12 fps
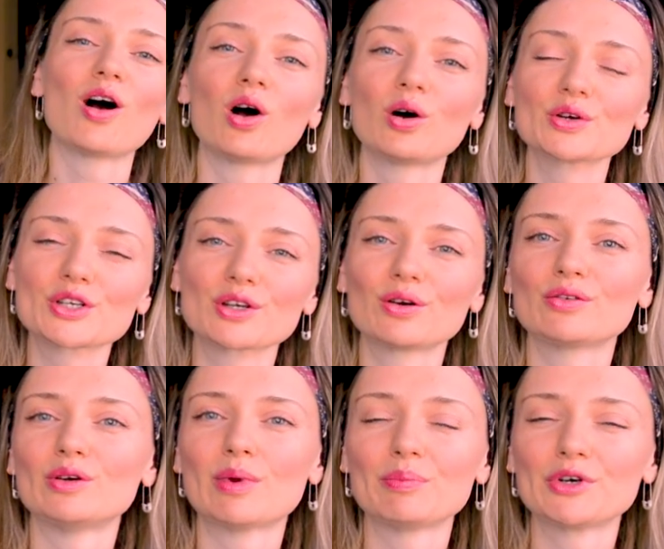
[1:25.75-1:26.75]
Also,
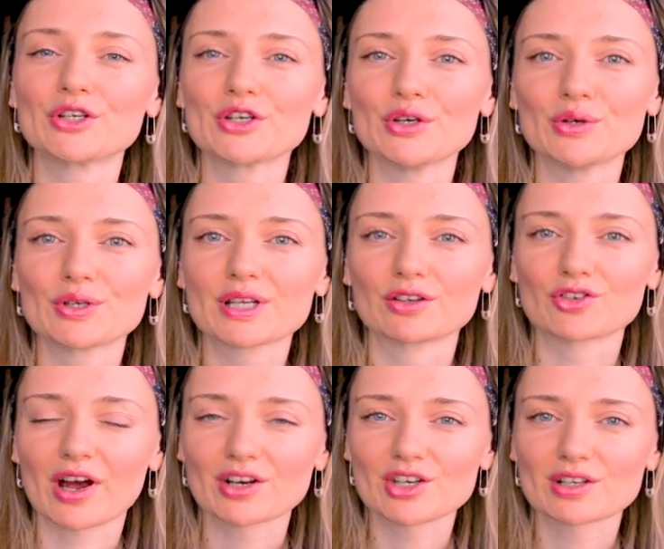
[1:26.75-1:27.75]
remember to use
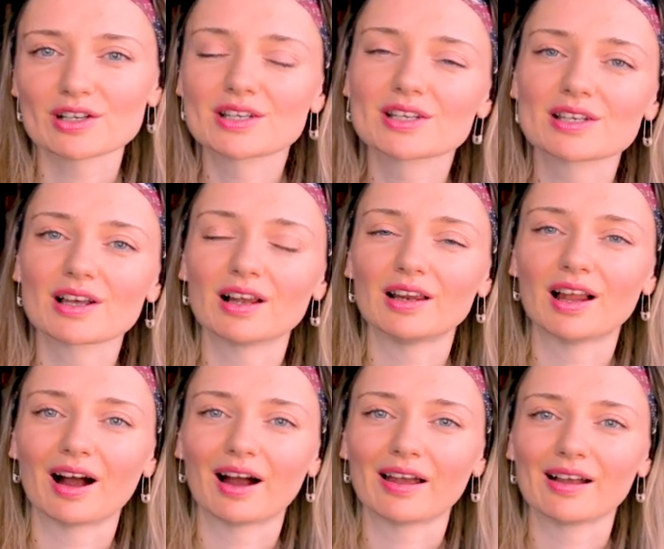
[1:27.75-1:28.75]
contractions
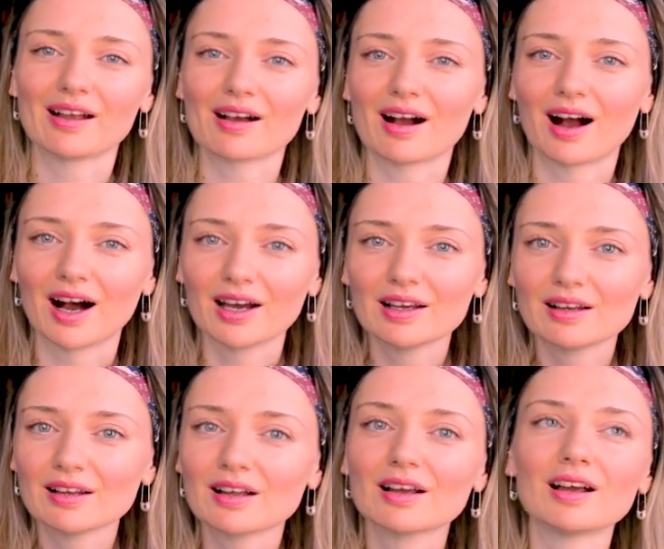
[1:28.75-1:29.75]
like
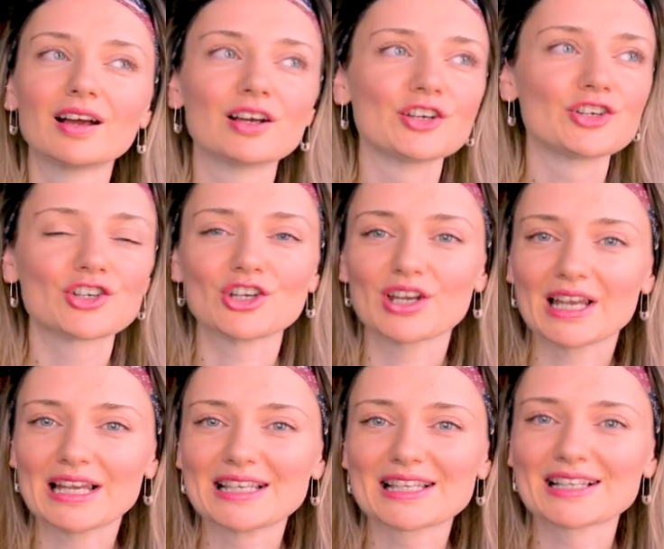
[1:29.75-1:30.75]
I'll, she
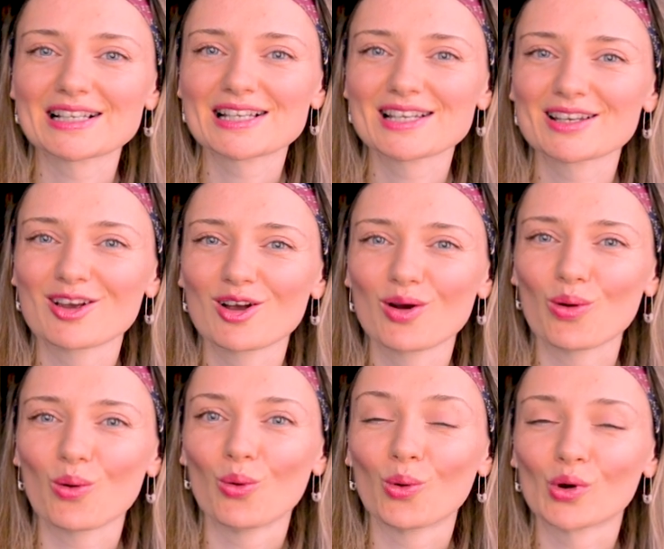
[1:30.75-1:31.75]
isn't,
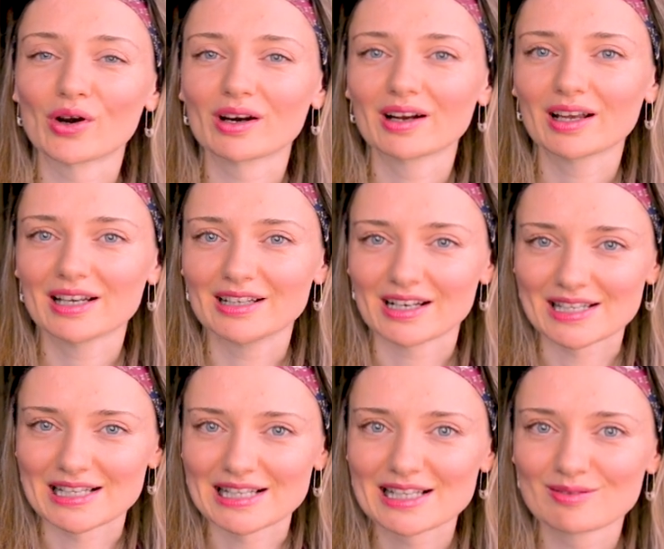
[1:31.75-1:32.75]
or he
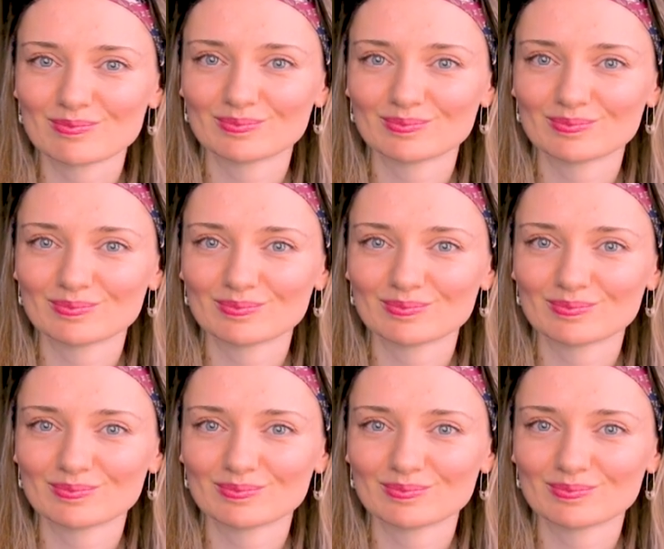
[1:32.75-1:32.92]
doesn't.